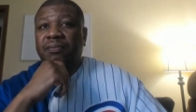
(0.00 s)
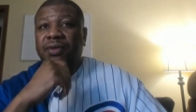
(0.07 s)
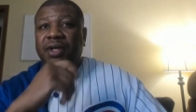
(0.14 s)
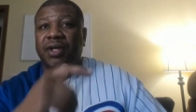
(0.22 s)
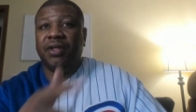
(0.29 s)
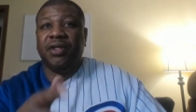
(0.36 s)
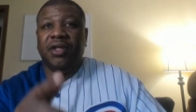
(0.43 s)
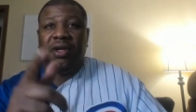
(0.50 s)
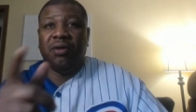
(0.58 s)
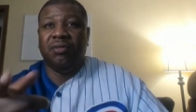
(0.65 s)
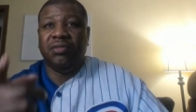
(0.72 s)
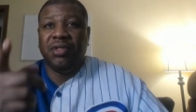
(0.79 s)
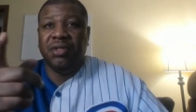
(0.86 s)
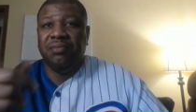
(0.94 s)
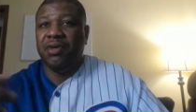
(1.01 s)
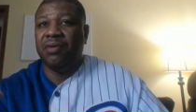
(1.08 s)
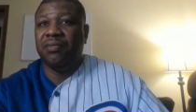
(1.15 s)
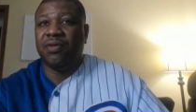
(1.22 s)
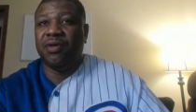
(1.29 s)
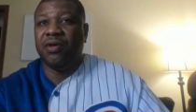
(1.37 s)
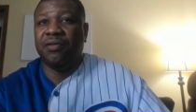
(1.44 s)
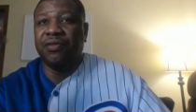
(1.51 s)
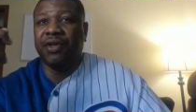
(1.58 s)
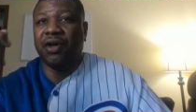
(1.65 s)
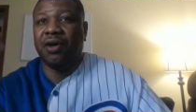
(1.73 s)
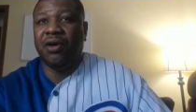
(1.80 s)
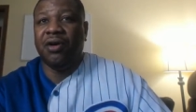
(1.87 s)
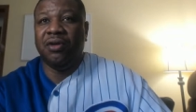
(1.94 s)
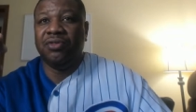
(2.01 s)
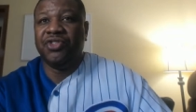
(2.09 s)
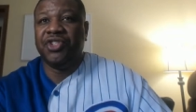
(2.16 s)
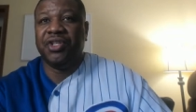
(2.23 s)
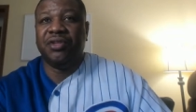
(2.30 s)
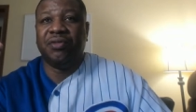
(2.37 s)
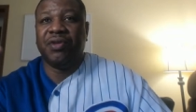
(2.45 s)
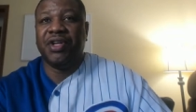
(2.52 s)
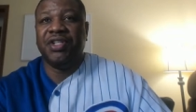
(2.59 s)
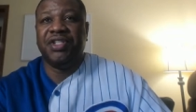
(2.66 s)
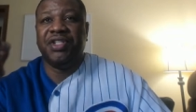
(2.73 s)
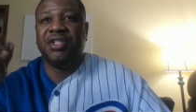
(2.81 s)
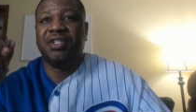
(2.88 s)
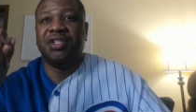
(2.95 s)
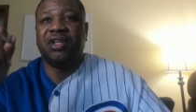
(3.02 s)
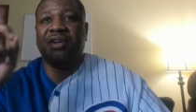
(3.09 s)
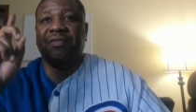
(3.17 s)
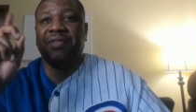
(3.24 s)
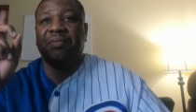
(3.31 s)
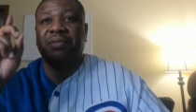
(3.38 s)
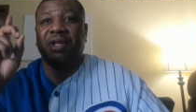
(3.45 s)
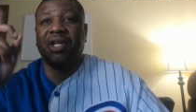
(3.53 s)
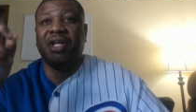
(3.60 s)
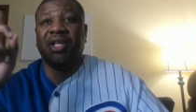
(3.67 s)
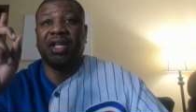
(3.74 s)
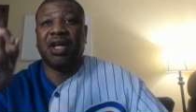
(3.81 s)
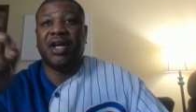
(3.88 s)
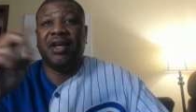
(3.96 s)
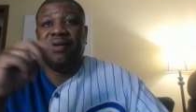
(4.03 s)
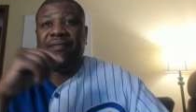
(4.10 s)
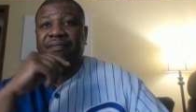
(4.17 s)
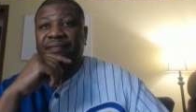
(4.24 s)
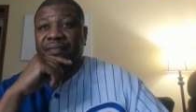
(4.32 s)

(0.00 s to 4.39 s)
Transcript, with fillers: being the only member of the all generations of the bloodline.